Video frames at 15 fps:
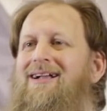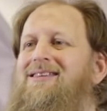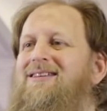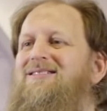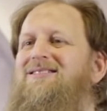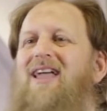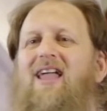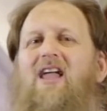
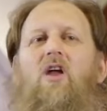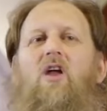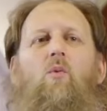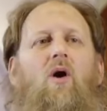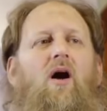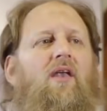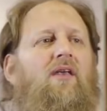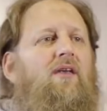The second
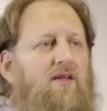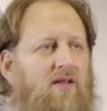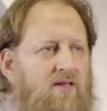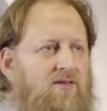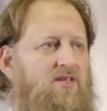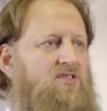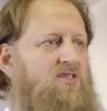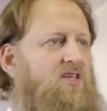one,
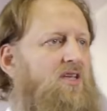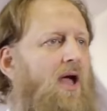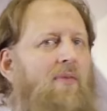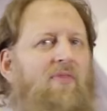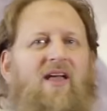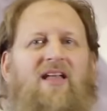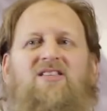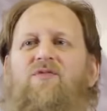this is,
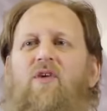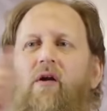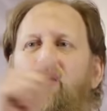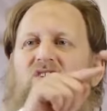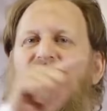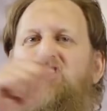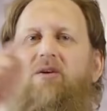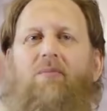and it's
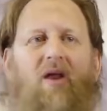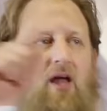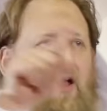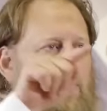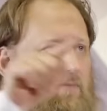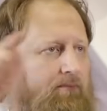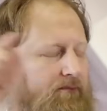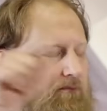very
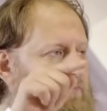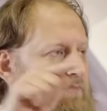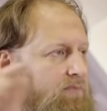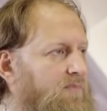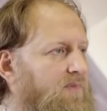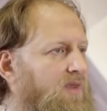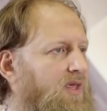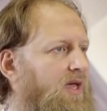similar.
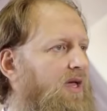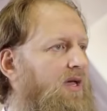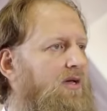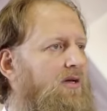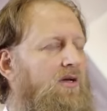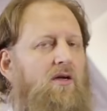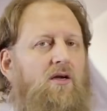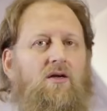Yeah,
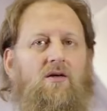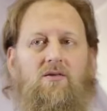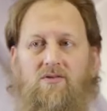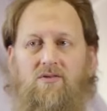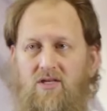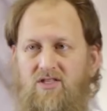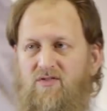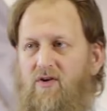
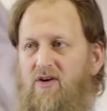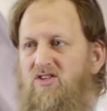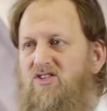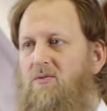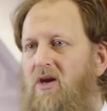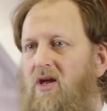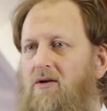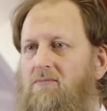it's very
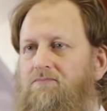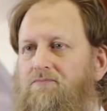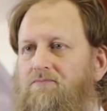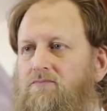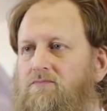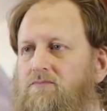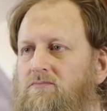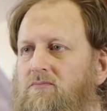similar.
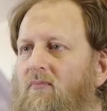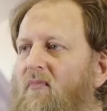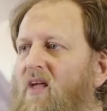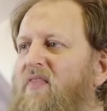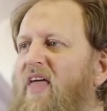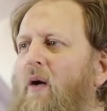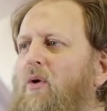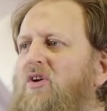
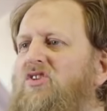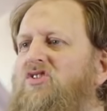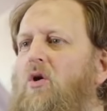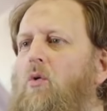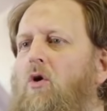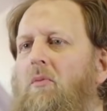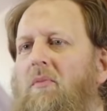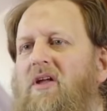There was a
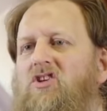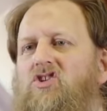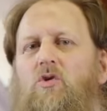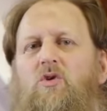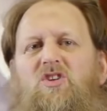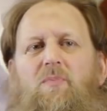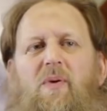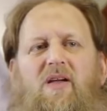woman,
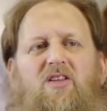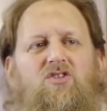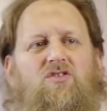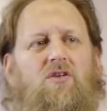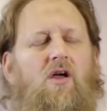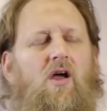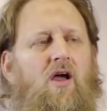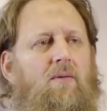she was
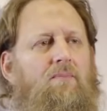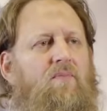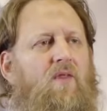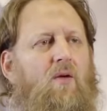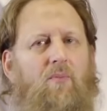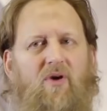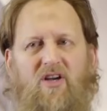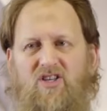
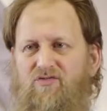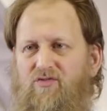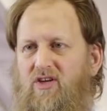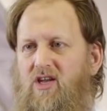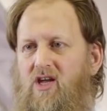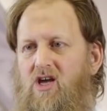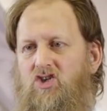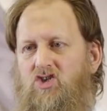
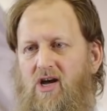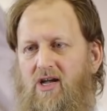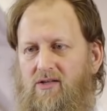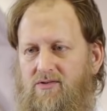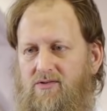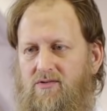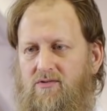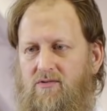breastfeeding her
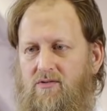child.